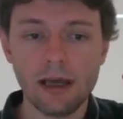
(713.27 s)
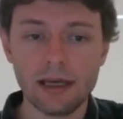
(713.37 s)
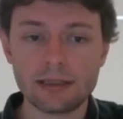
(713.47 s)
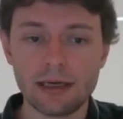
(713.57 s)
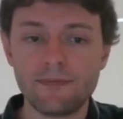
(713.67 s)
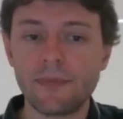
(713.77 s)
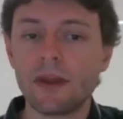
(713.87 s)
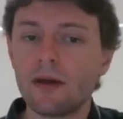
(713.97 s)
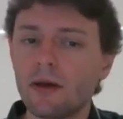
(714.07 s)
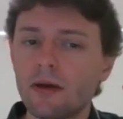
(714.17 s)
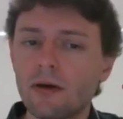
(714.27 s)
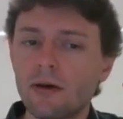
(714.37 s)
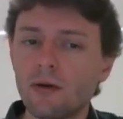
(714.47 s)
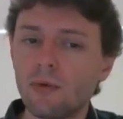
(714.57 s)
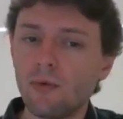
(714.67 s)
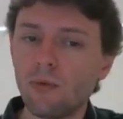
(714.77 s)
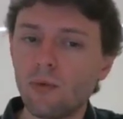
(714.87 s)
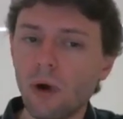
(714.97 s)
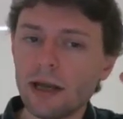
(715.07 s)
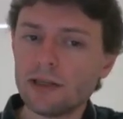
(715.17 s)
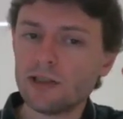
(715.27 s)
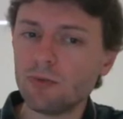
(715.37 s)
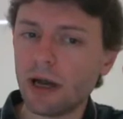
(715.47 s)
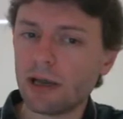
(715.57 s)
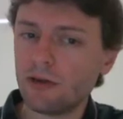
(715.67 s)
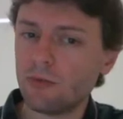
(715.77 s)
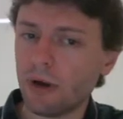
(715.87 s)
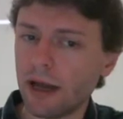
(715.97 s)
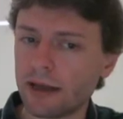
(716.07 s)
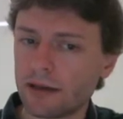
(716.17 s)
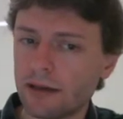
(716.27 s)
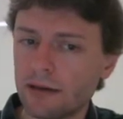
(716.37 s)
A-san, why did you buy a new bike?